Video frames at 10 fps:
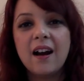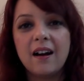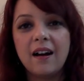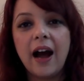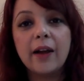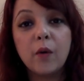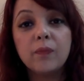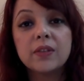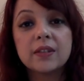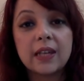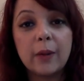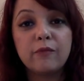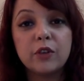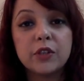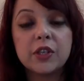I hope this is
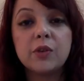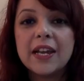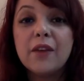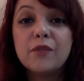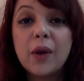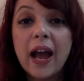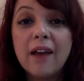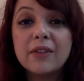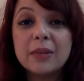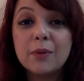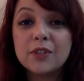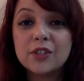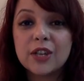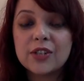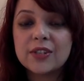helpful to you. If you have any more
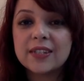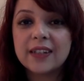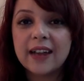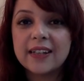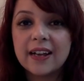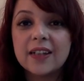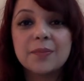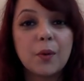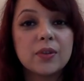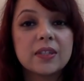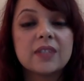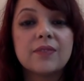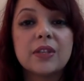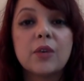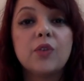suggestions and ideas post this
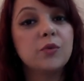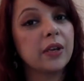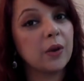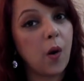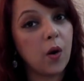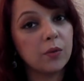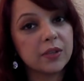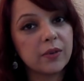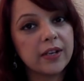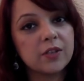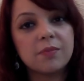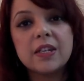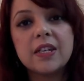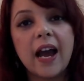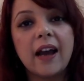video, you can always write to
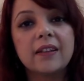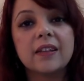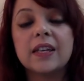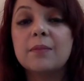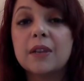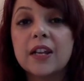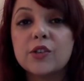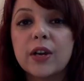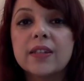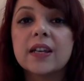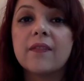me at the email address